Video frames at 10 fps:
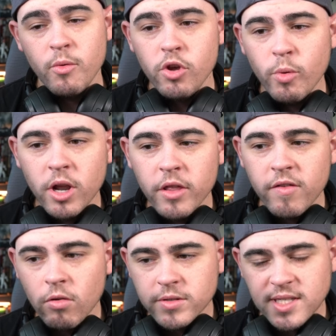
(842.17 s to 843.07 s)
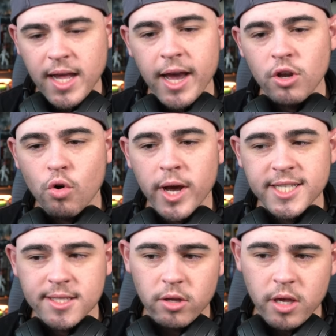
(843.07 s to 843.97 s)
And you went on this whole side
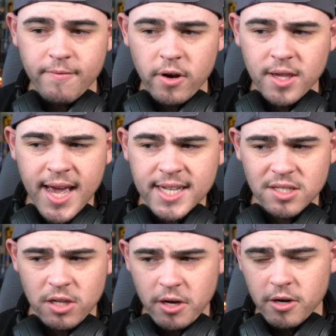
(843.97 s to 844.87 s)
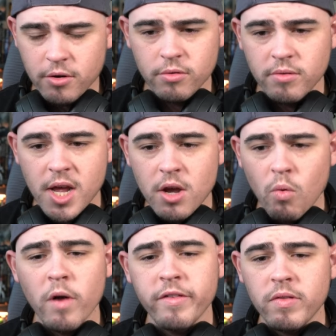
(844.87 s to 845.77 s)
quest looking for Kessler, who
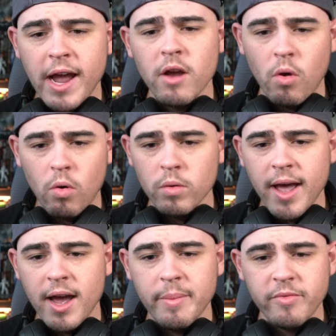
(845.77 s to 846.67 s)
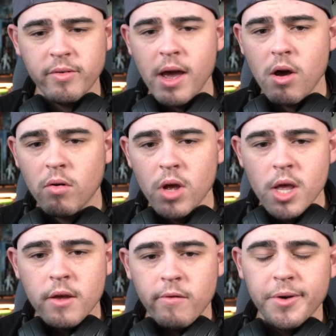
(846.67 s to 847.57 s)
wasn't there the whole time. So now
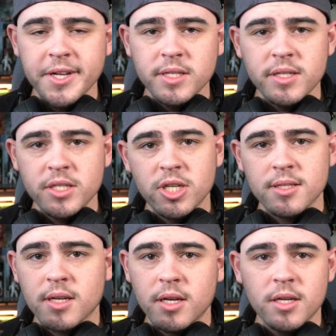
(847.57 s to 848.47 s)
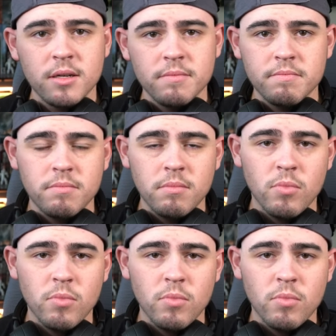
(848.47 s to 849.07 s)
Riz is just gonna